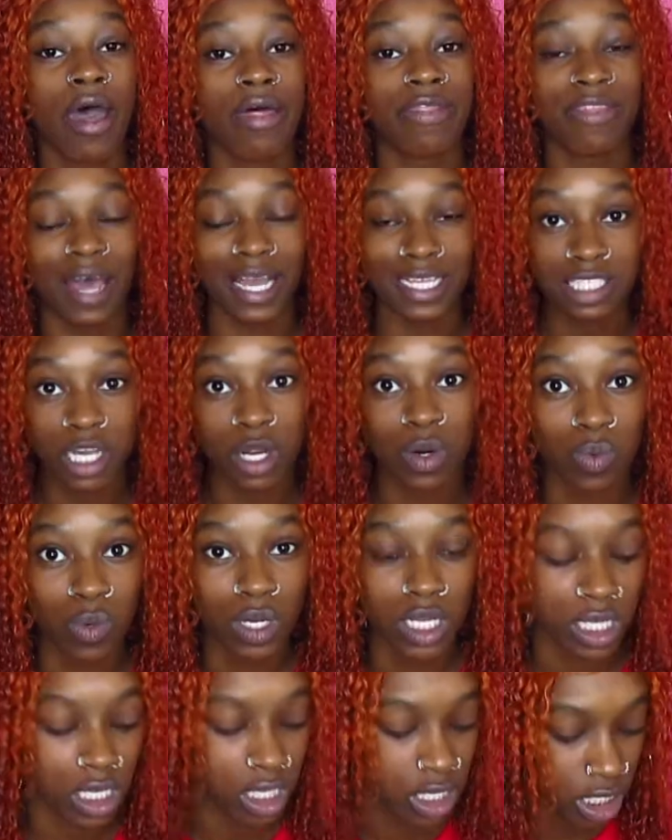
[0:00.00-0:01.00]
That's a
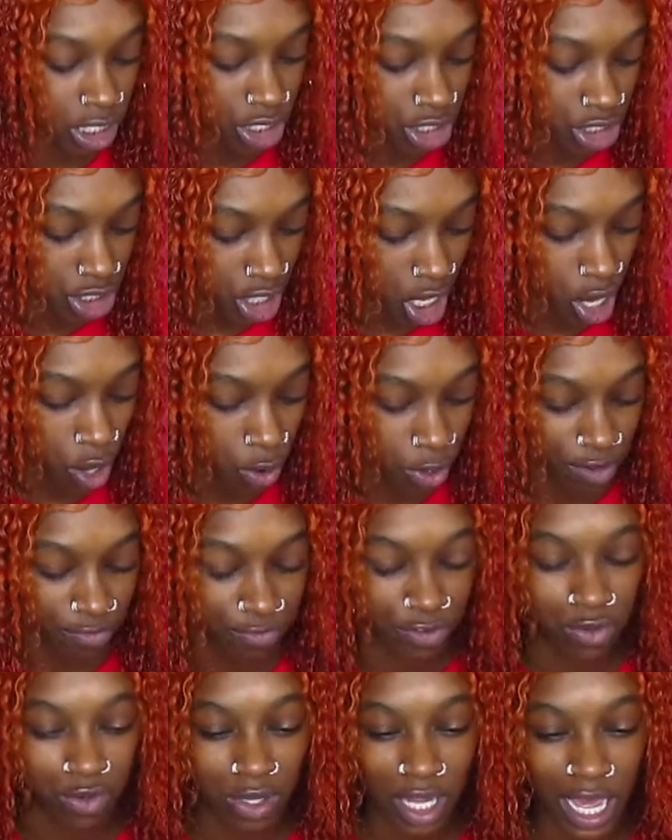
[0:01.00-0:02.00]
really good show
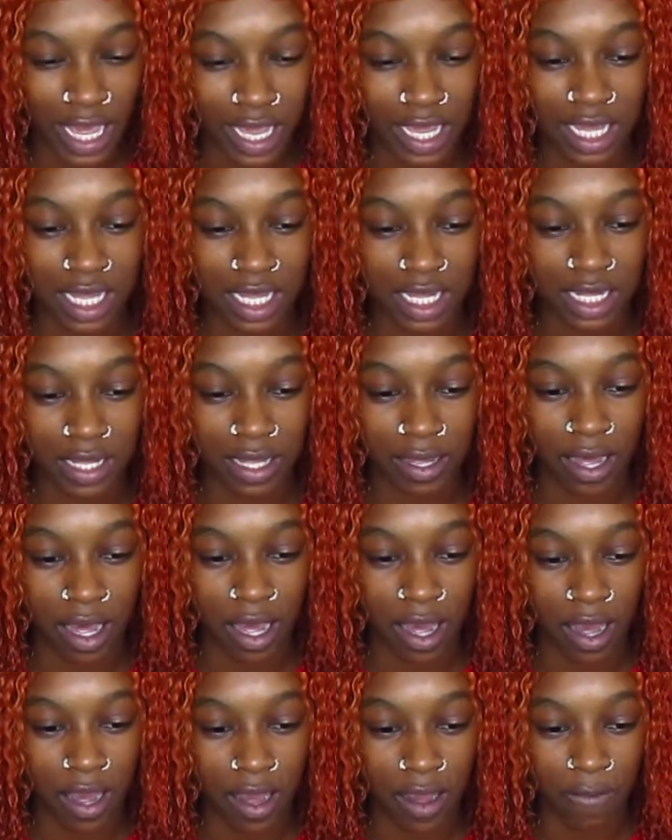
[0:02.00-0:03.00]
if you like,
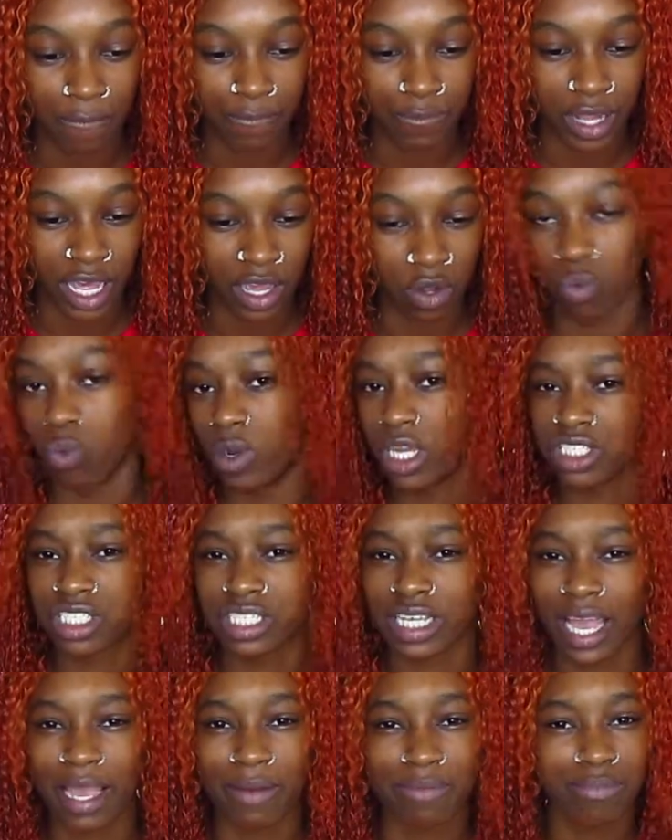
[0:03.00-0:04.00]
um, like
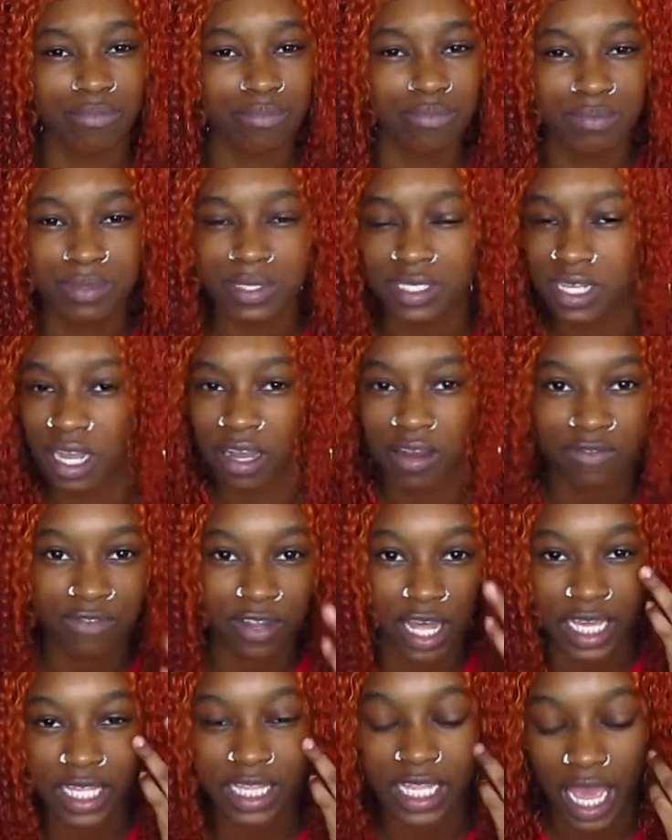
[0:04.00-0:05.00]
witch-type stuff
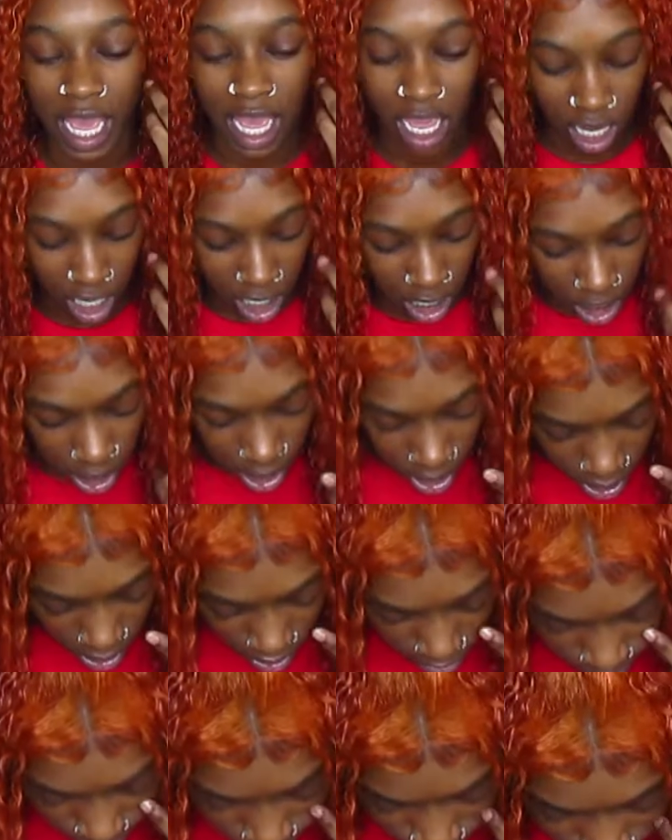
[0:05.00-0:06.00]
like that. Um,